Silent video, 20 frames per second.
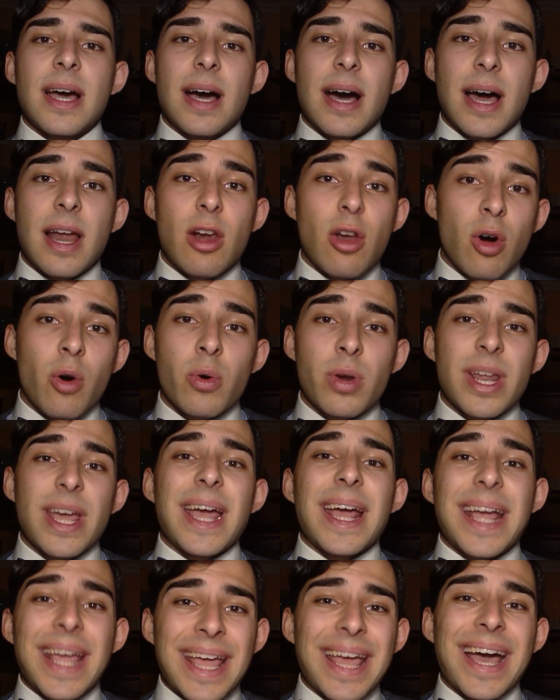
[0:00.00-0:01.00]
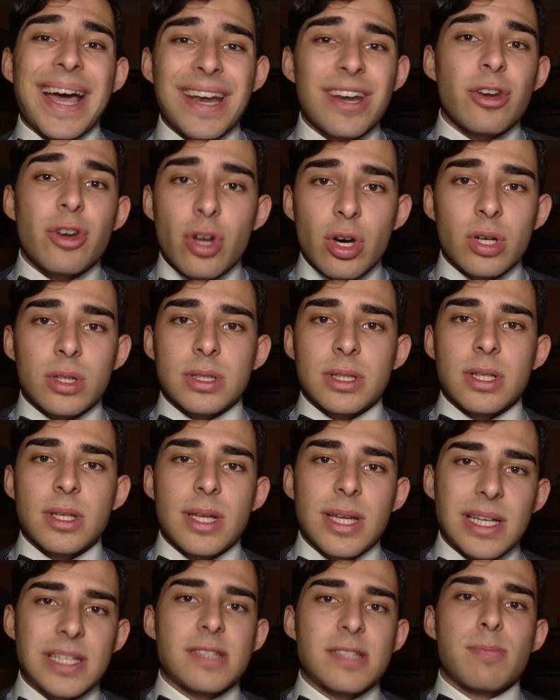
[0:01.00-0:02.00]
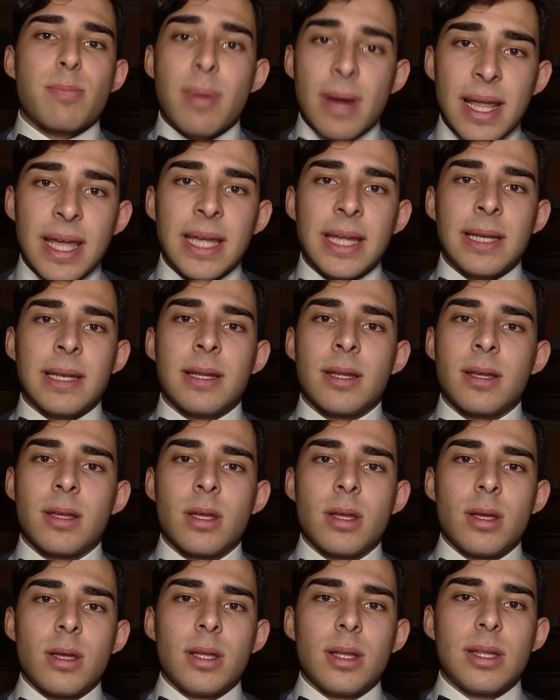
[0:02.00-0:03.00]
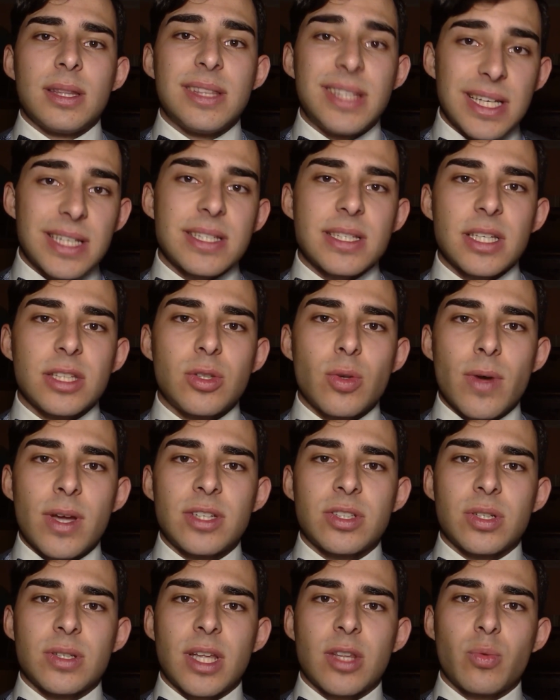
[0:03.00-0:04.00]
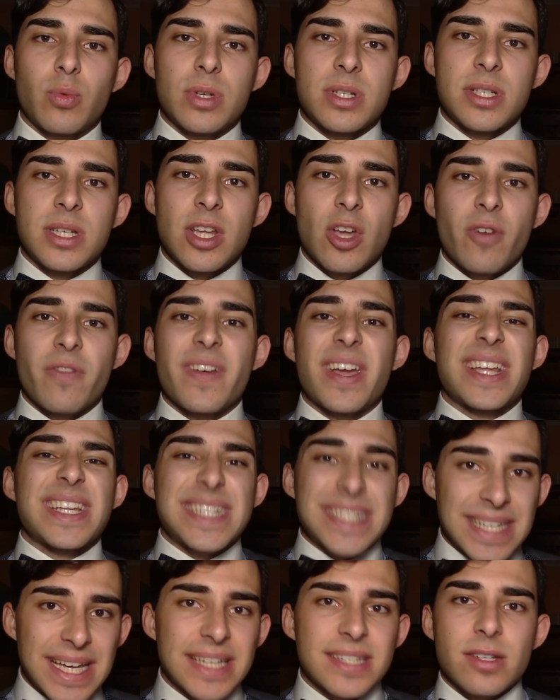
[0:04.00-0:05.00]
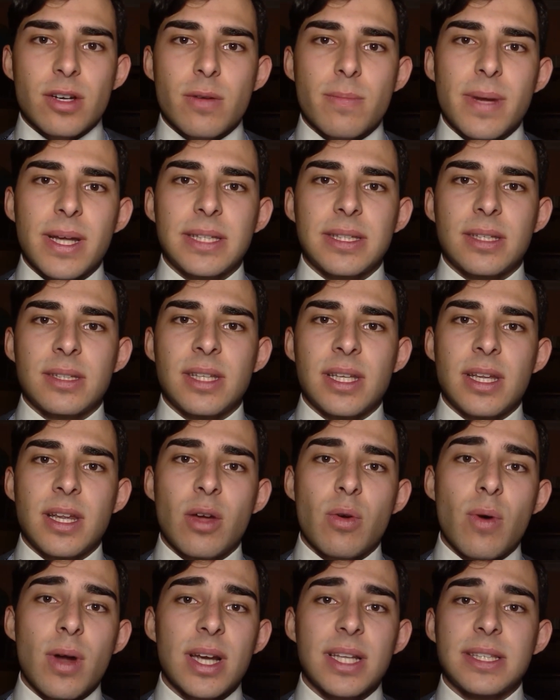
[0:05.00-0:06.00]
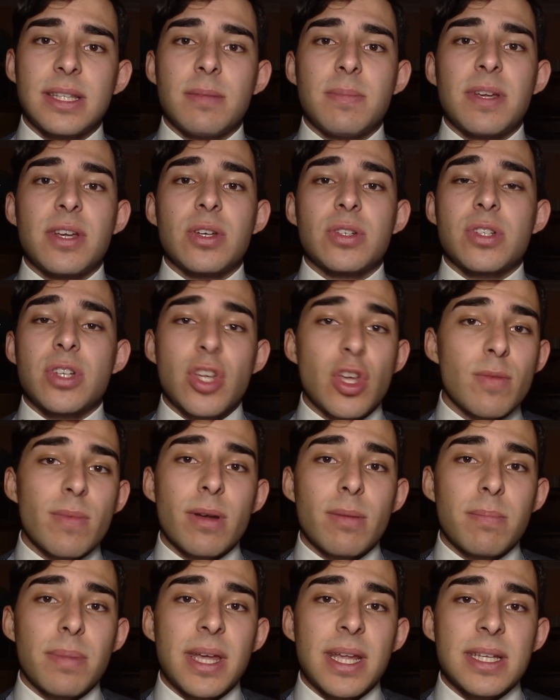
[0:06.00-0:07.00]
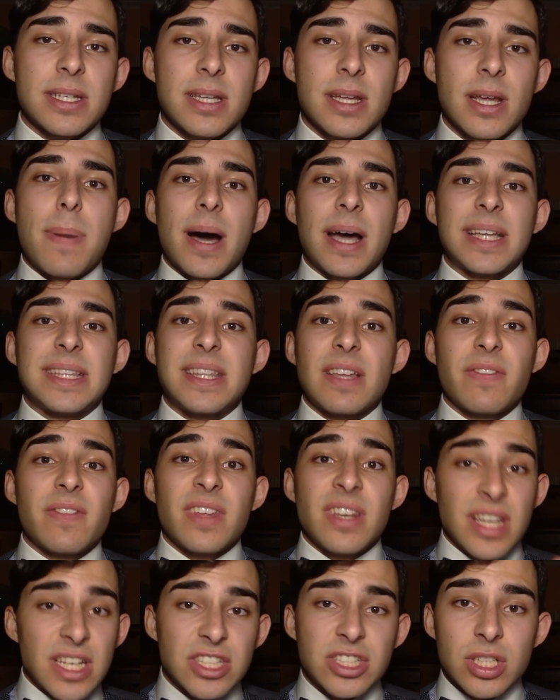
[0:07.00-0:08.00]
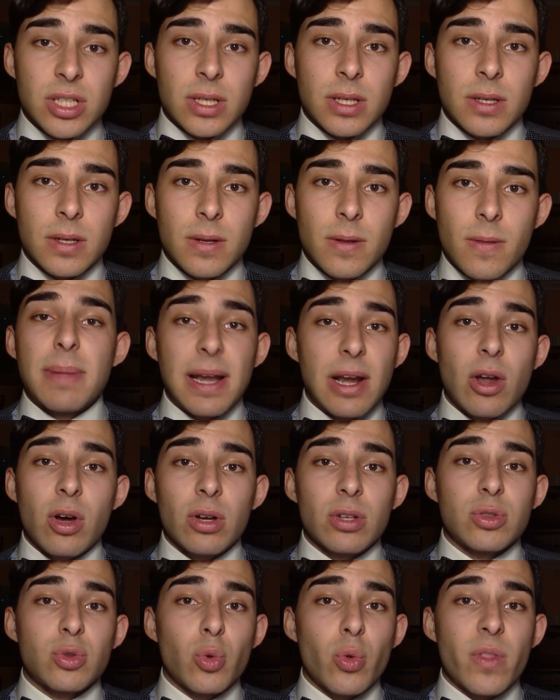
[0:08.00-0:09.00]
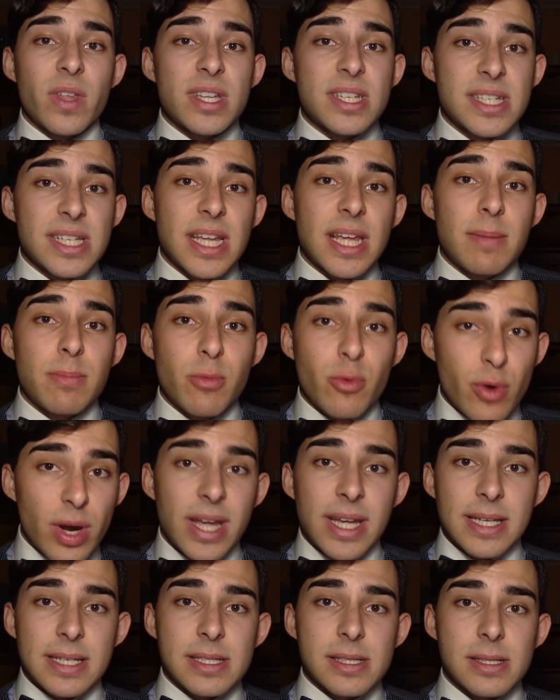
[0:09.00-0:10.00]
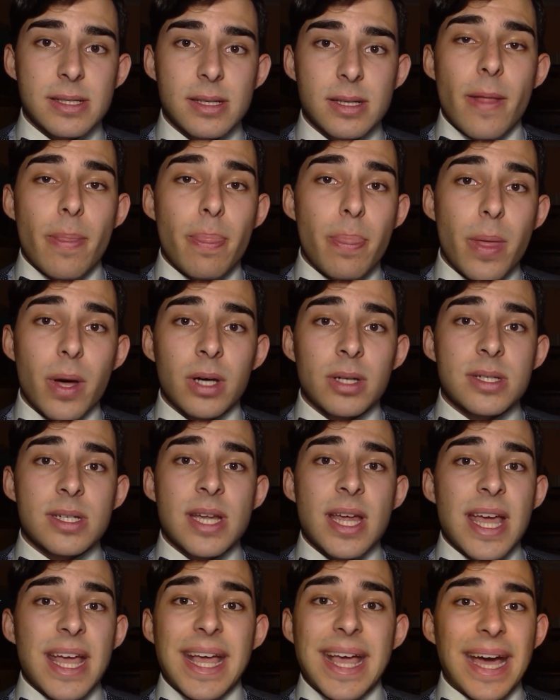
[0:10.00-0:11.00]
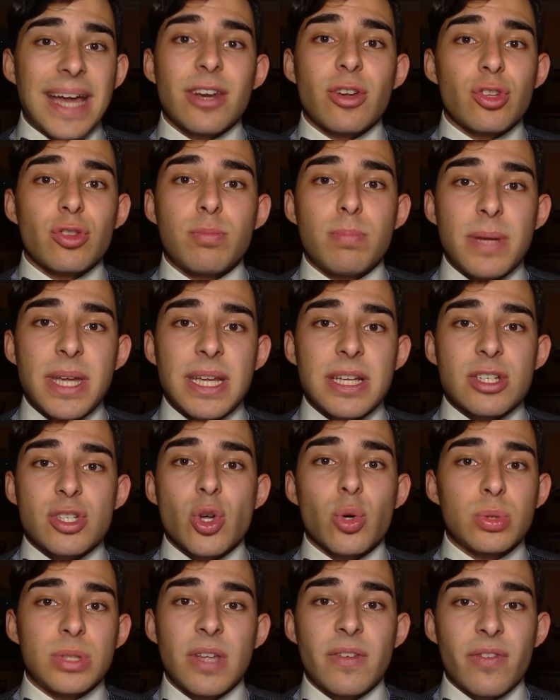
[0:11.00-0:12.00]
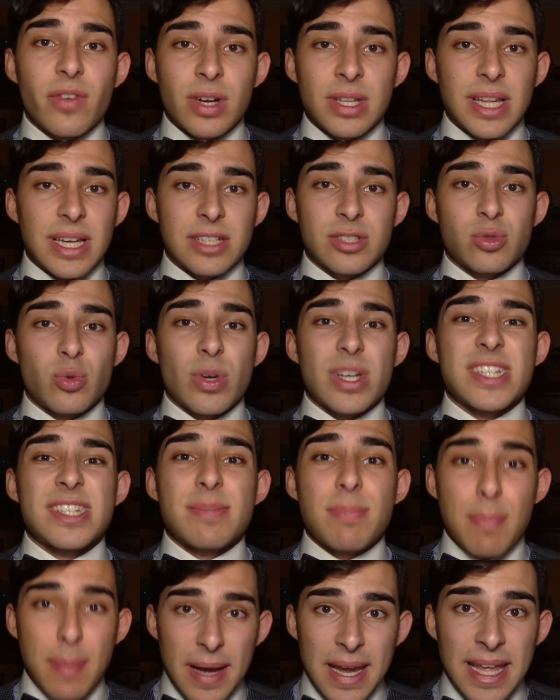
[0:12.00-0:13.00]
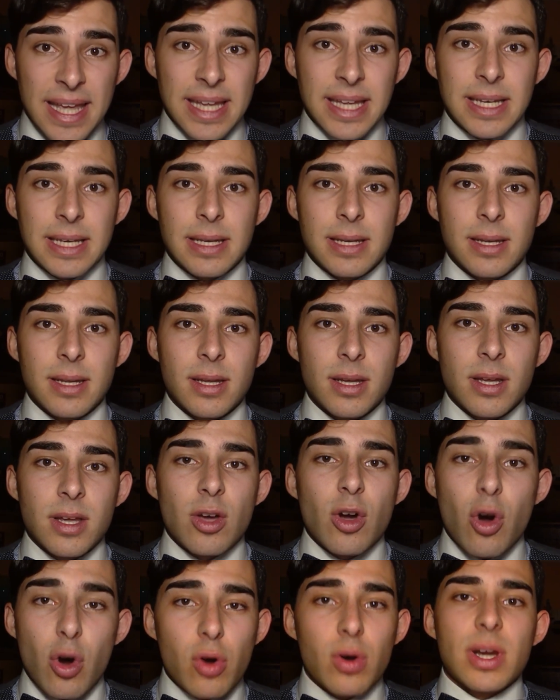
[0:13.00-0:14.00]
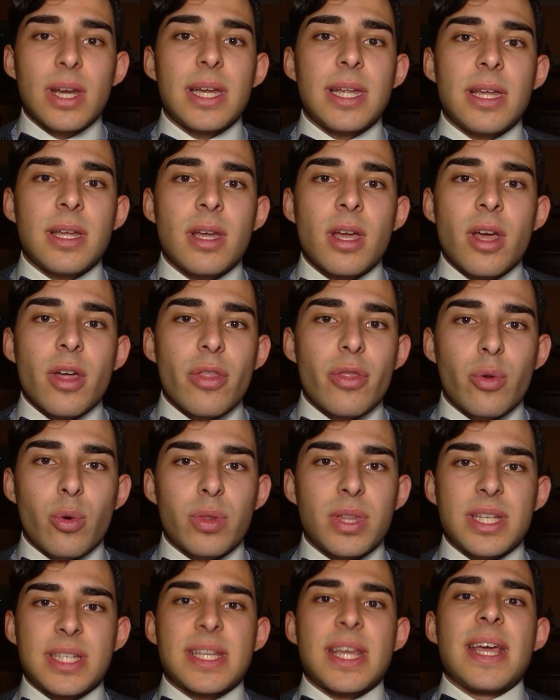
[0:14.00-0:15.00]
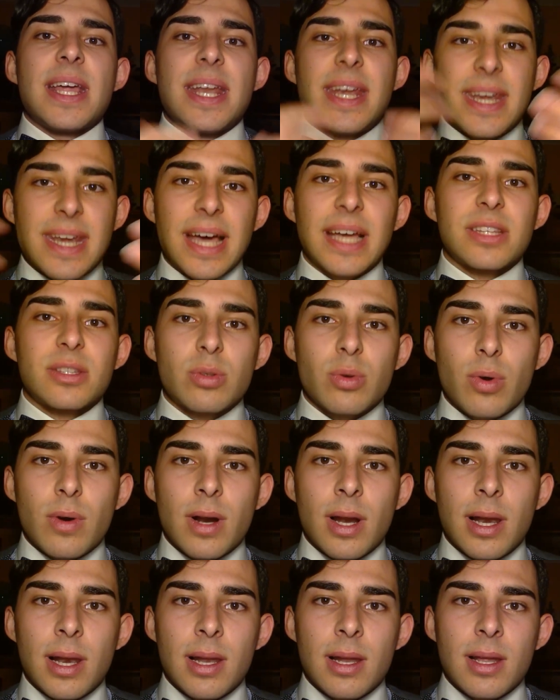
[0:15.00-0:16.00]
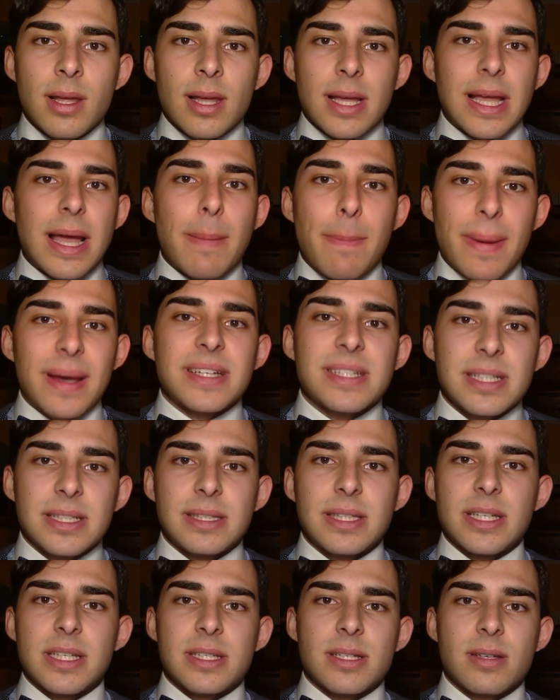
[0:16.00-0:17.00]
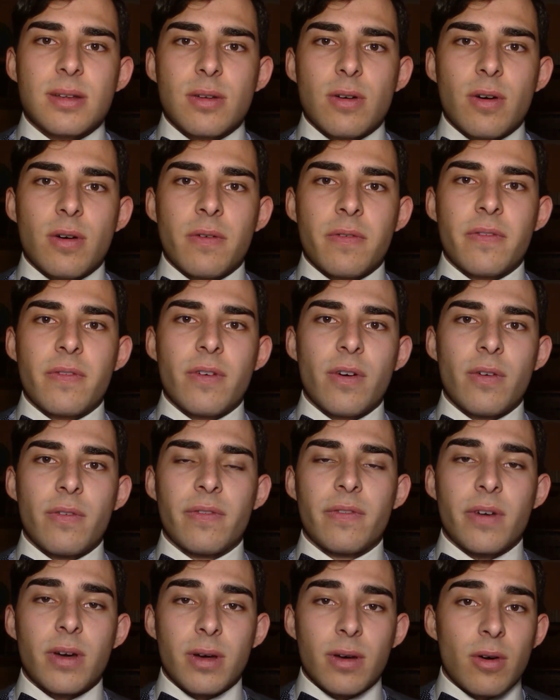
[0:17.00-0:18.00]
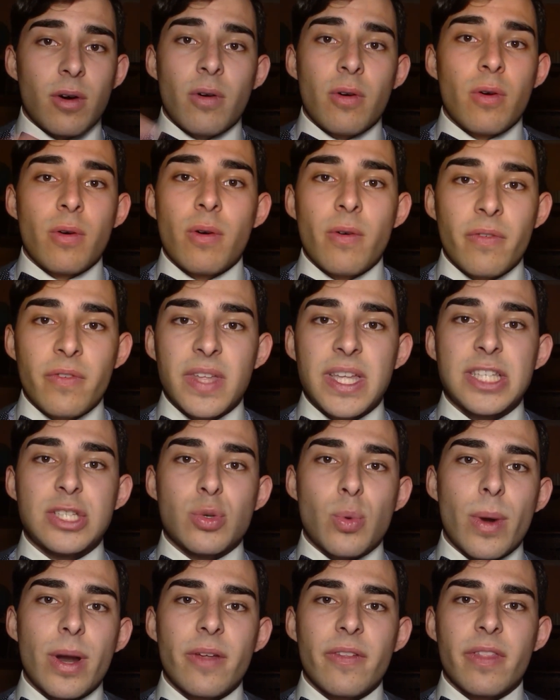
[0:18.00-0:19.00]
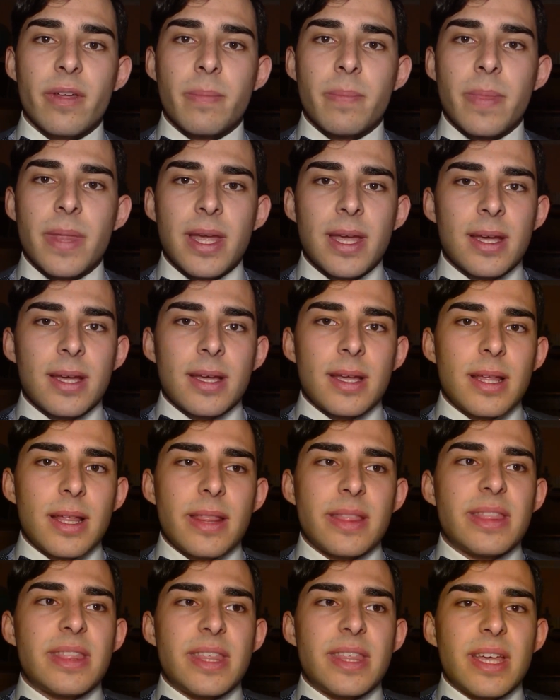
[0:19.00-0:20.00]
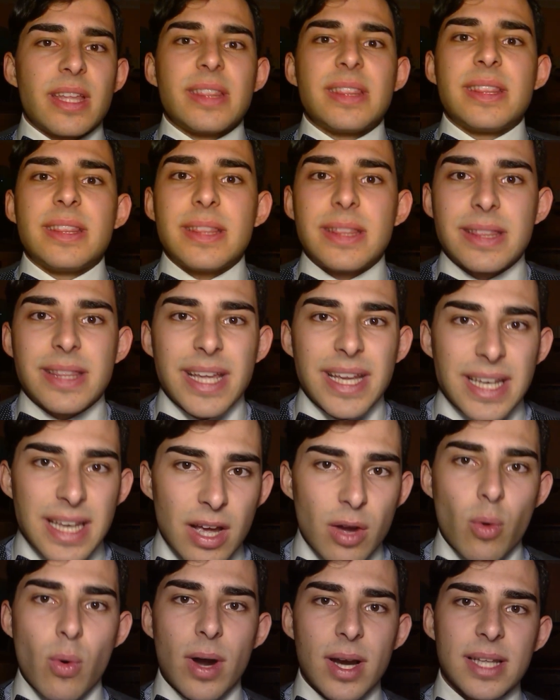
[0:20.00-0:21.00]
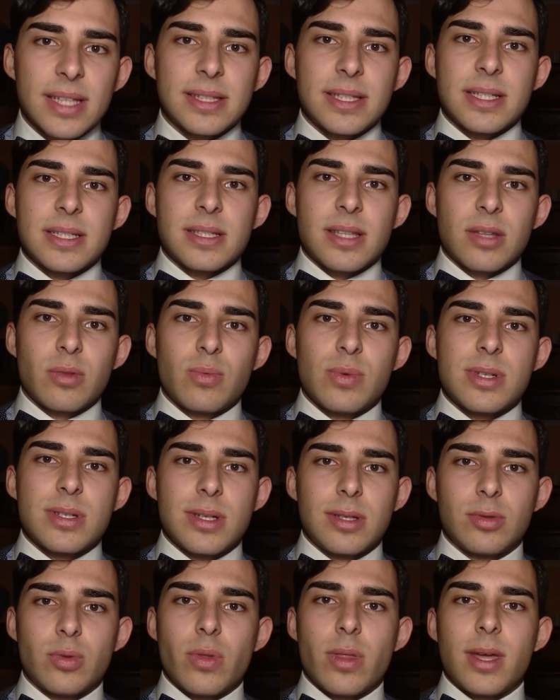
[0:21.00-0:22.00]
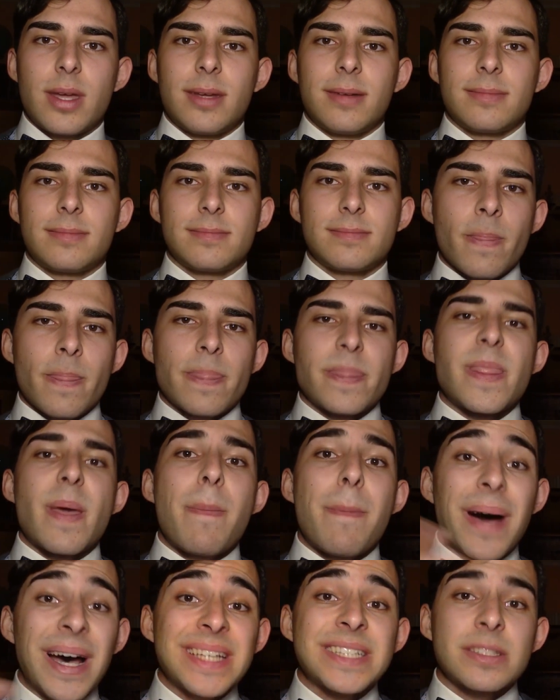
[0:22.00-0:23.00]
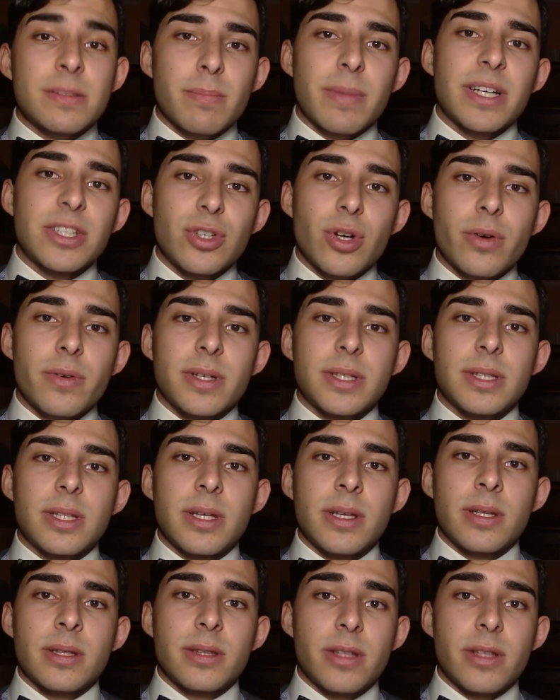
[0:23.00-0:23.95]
alone cannot explain this situation that we see of exacerbated inequality, because human beings by definition belong to the same race and thus cannot be so different as to explain only through these natural capacities of each one of them the inequalities that we see today. The vast majority,